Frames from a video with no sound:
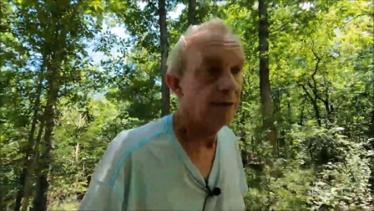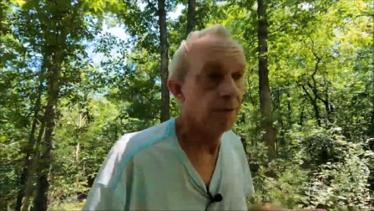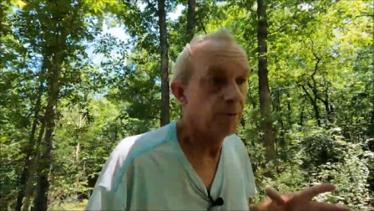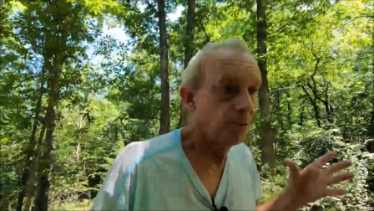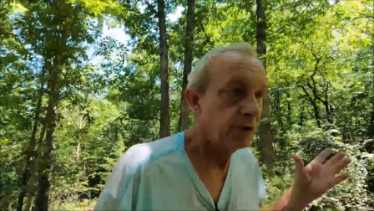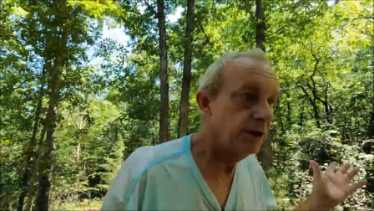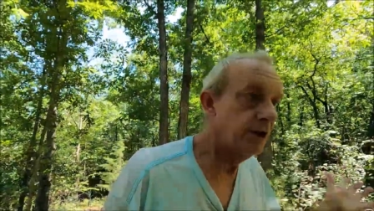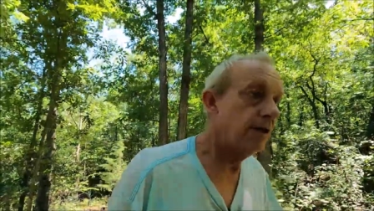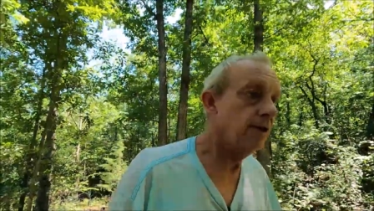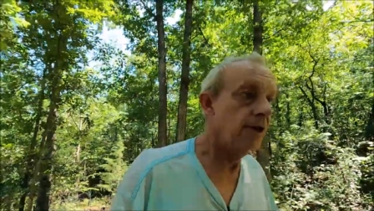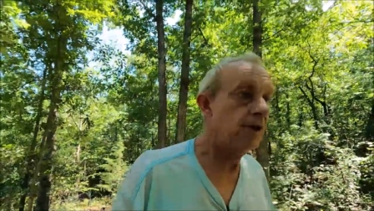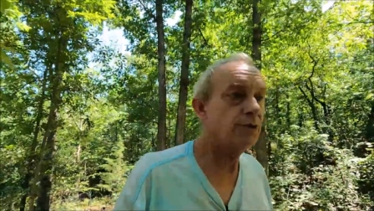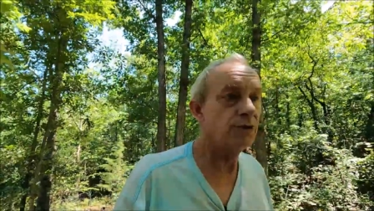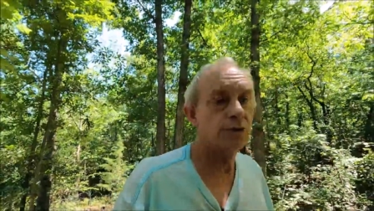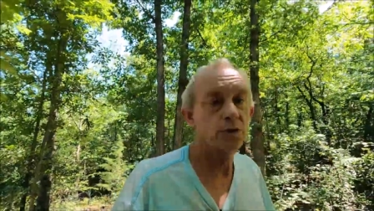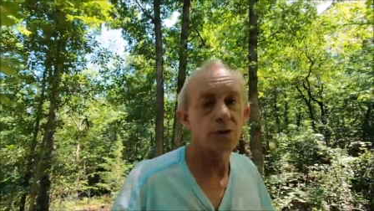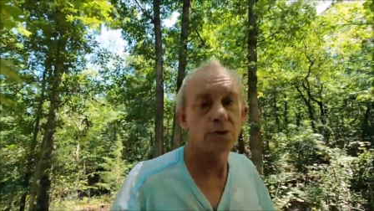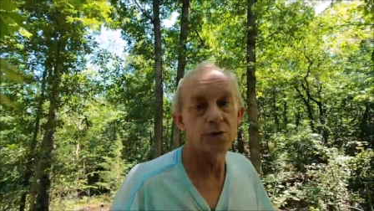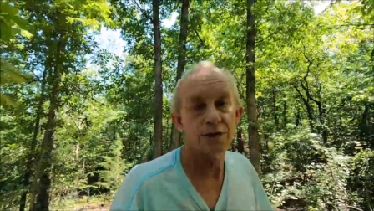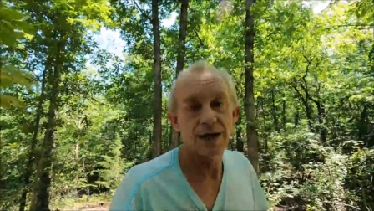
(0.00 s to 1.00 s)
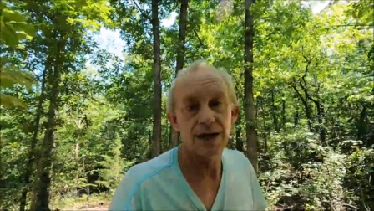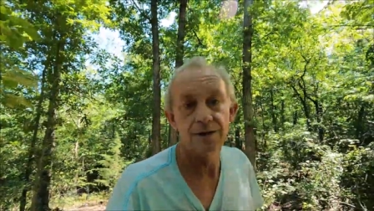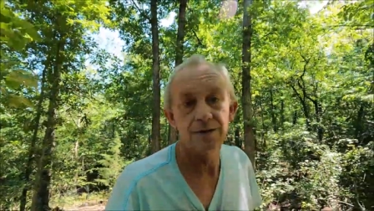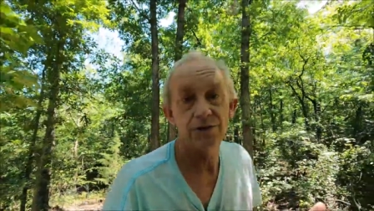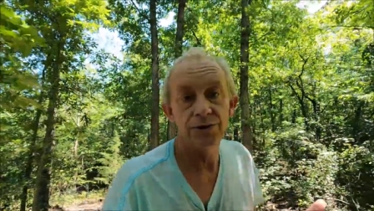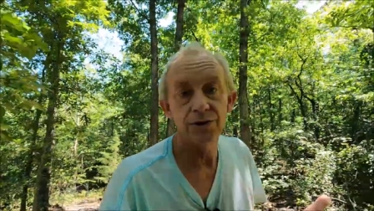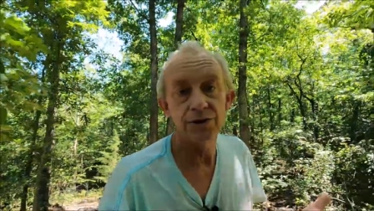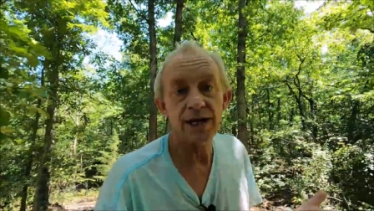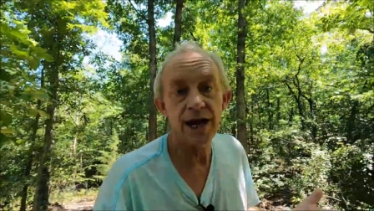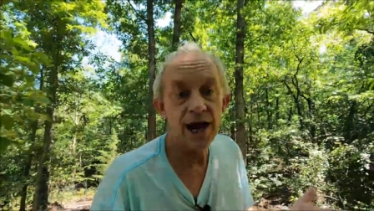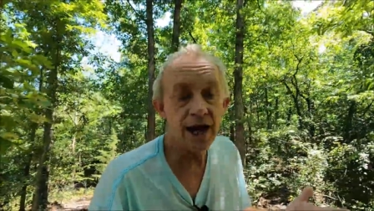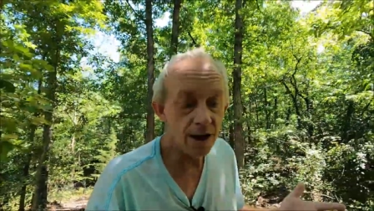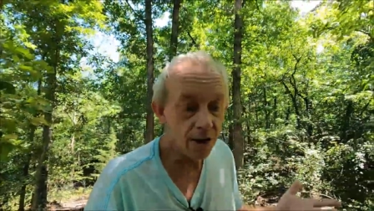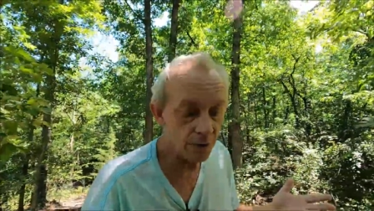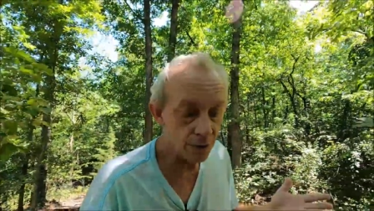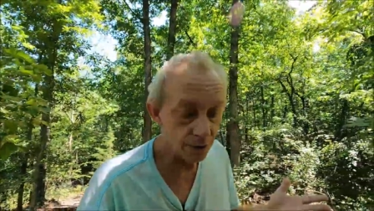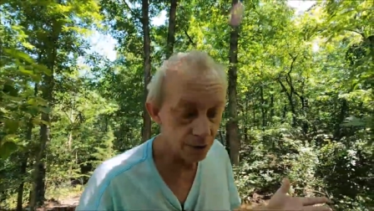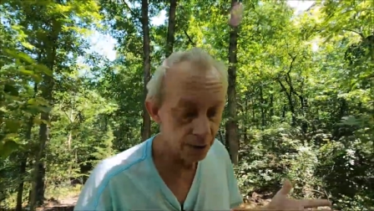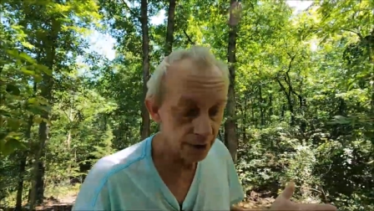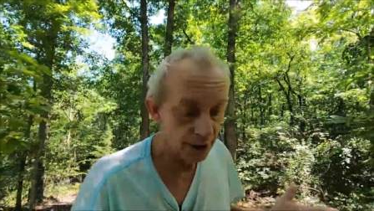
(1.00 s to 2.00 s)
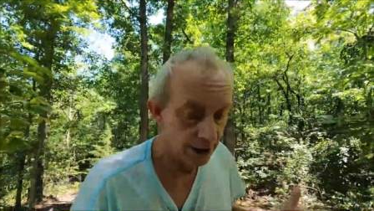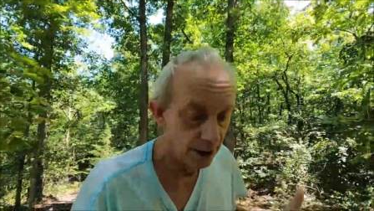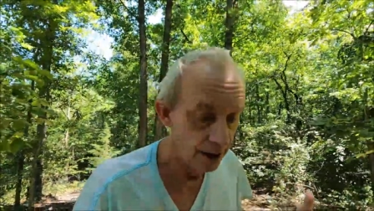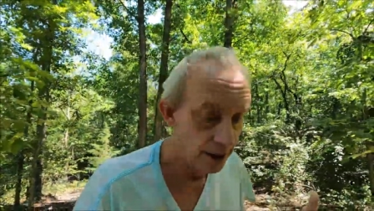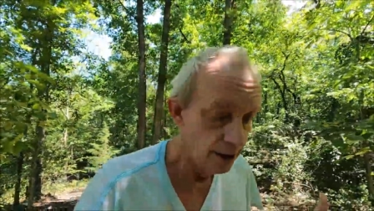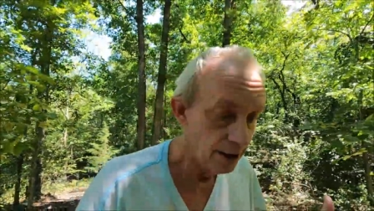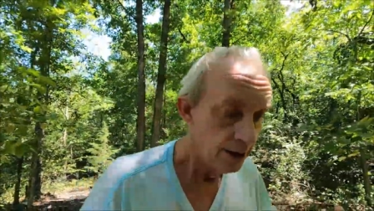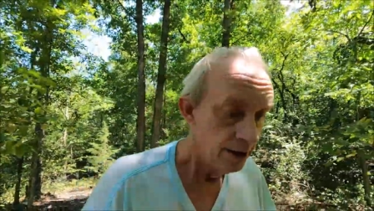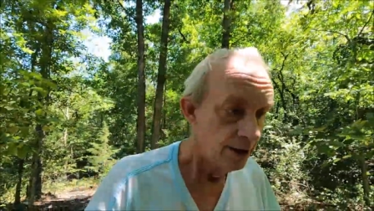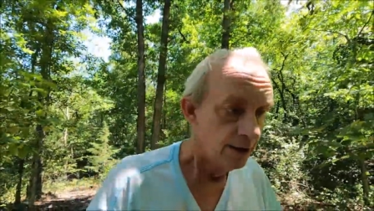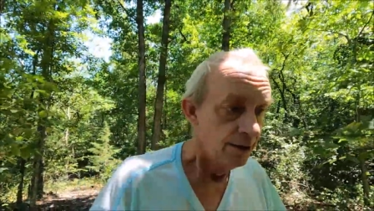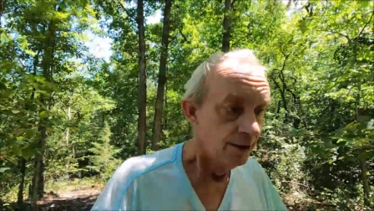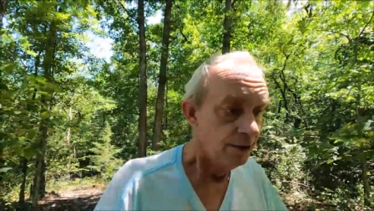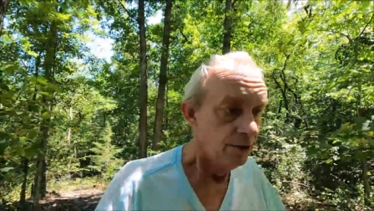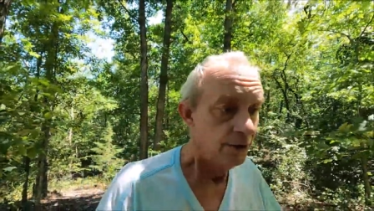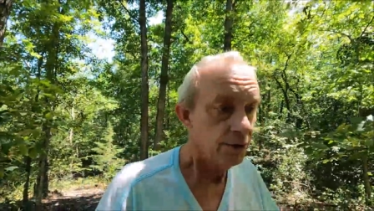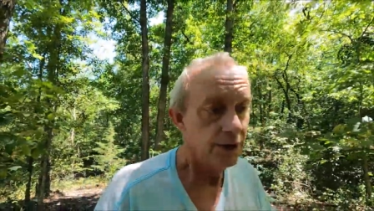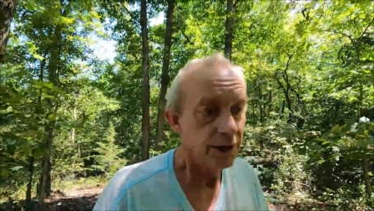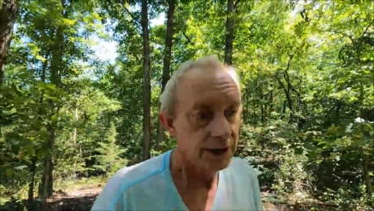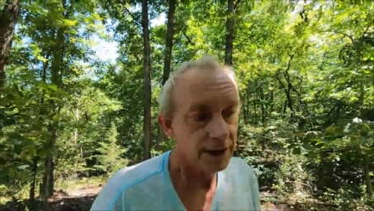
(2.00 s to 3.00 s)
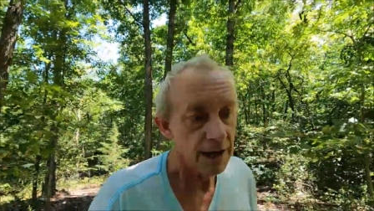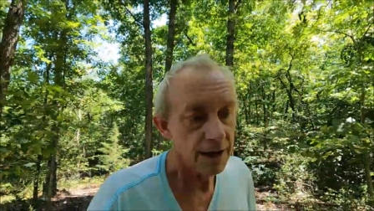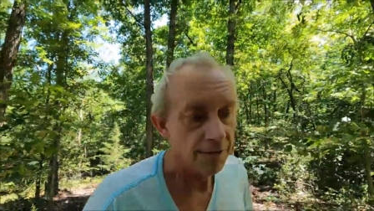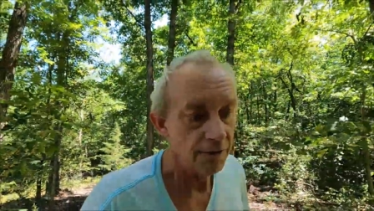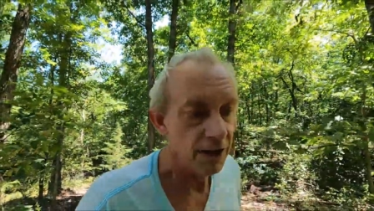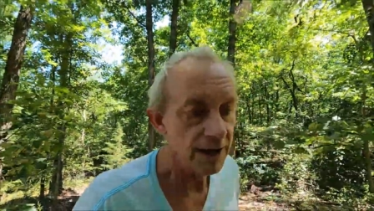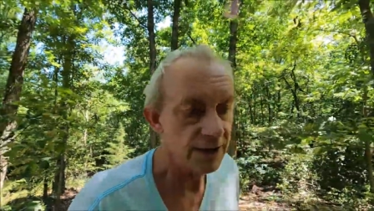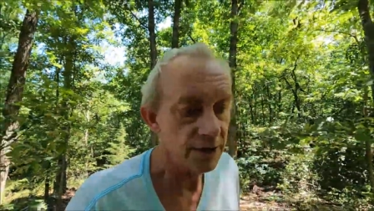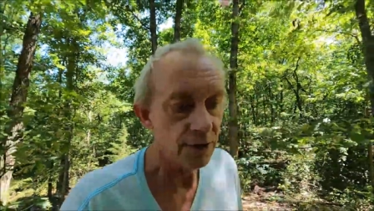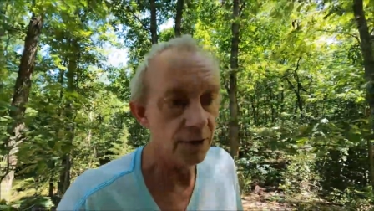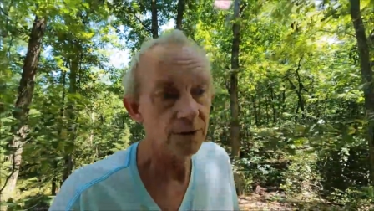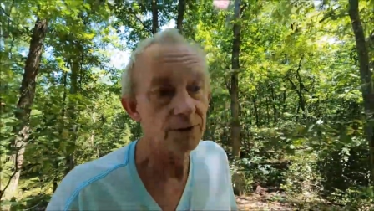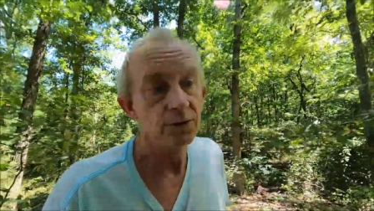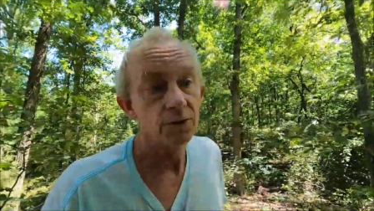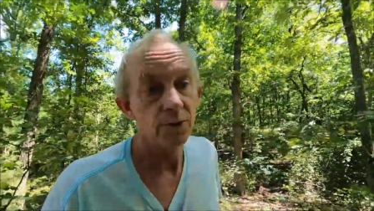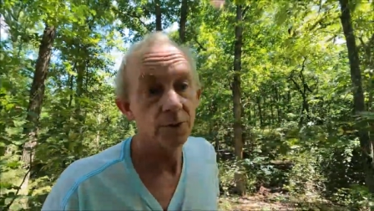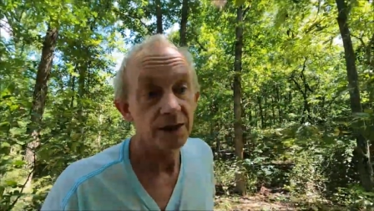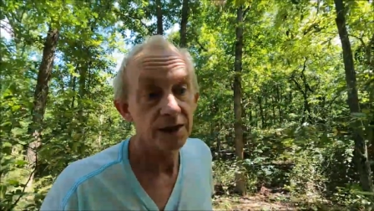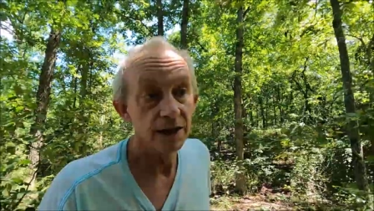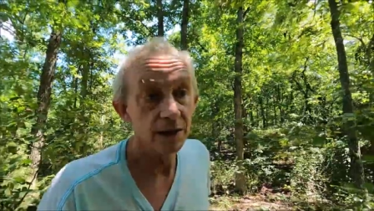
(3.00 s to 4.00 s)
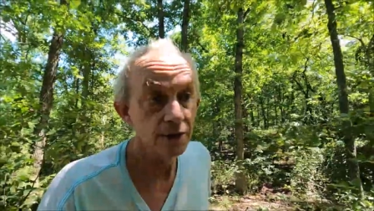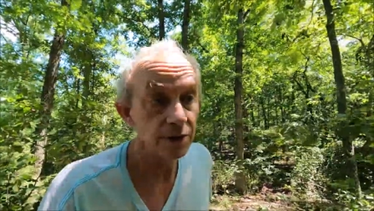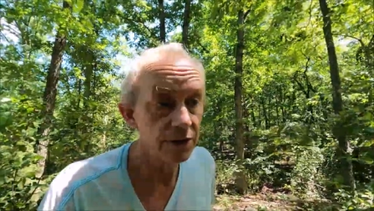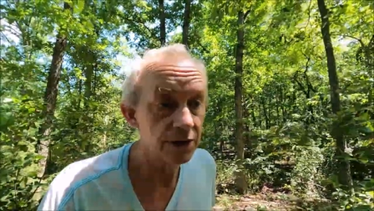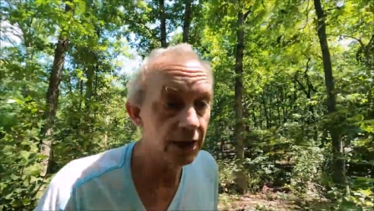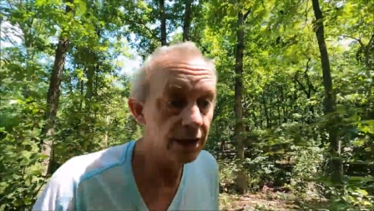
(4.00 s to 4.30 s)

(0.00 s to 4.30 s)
And then when the electric goes out in your town, you get to have lights on and nobody else